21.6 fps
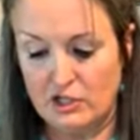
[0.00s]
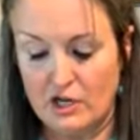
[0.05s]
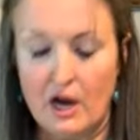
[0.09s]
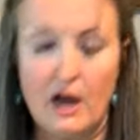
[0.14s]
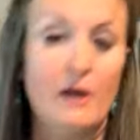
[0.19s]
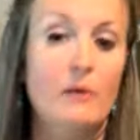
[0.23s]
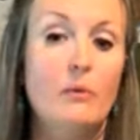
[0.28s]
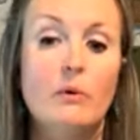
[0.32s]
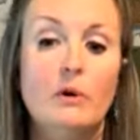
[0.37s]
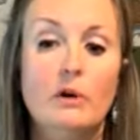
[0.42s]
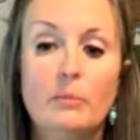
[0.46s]
I
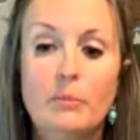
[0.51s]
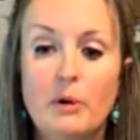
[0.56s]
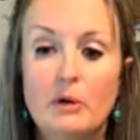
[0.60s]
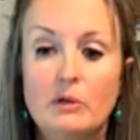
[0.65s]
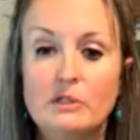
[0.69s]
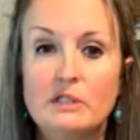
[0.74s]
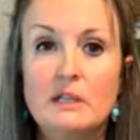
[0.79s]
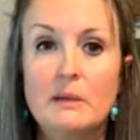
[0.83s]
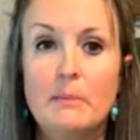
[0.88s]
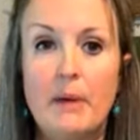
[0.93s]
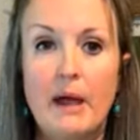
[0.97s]
will post
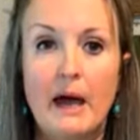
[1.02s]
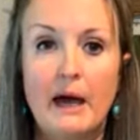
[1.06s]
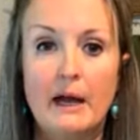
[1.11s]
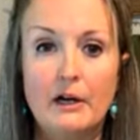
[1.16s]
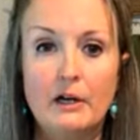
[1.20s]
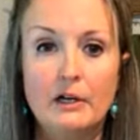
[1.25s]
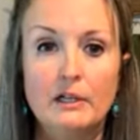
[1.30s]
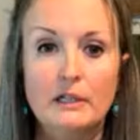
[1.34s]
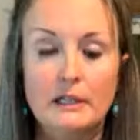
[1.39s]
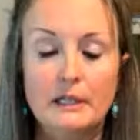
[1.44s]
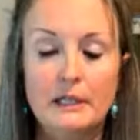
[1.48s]
the
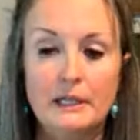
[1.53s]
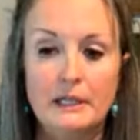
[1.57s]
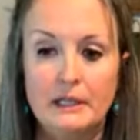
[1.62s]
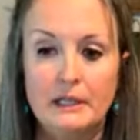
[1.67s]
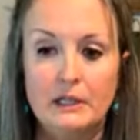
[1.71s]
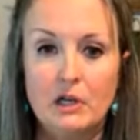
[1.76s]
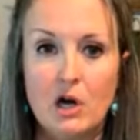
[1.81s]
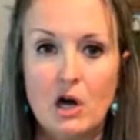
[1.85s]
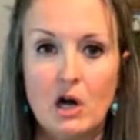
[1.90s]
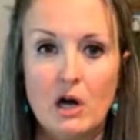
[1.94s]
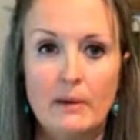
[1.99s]
pattern in the
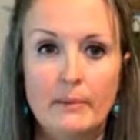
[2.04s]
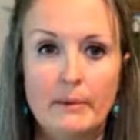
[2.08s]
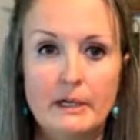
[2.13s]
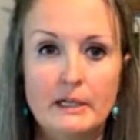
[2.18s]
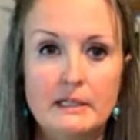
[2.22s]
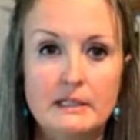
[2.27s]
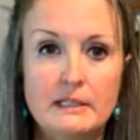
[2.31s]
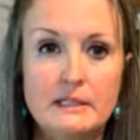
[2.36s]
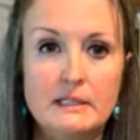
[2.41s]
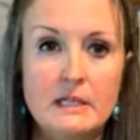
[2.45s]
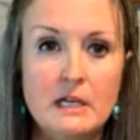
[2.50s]

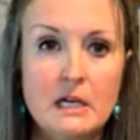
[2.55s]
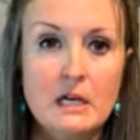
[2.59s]
comments.